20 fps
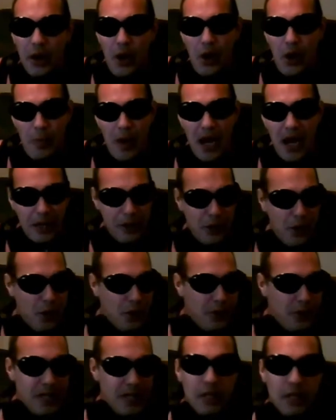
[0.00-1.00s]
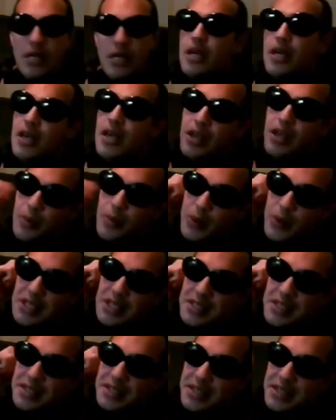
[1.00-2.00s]
oh, back in the old days.
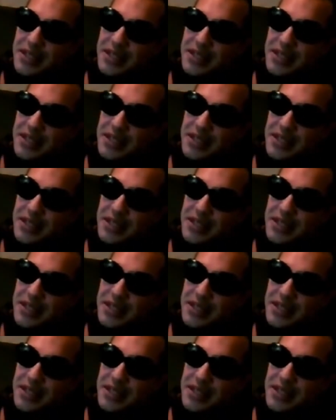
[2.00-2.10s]
But